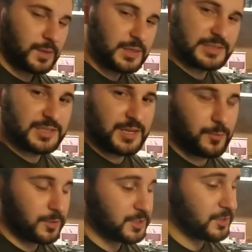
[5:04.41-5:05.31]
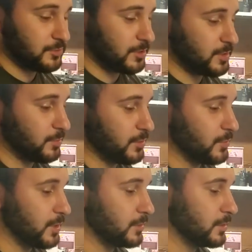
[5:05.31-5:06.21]
this thing works incredibly
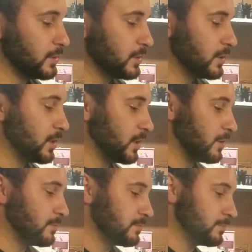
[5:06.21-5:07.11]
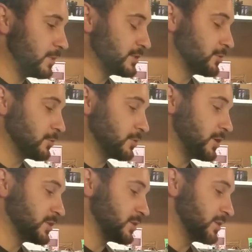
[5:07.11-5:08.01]
well. Um, my total
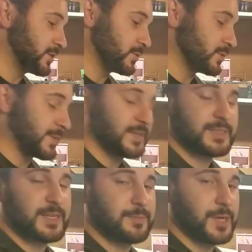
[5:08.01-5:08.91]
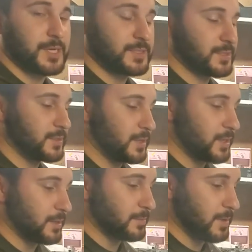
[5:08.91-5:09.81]
cost on this was about 10 bucks.
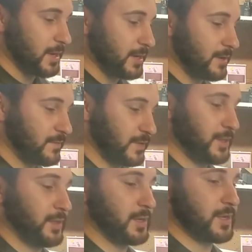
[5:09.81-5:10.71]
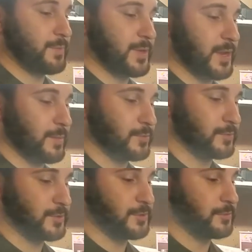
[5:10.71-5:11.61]
Um, I got very lucky being
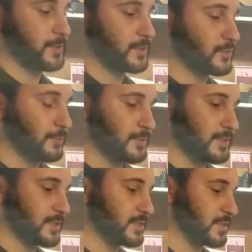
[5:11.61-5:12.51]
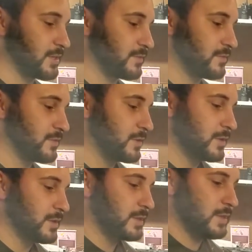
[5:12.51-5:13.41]
able to uh, source this stuff
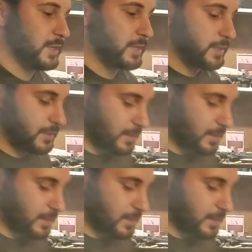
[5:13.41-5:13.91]
and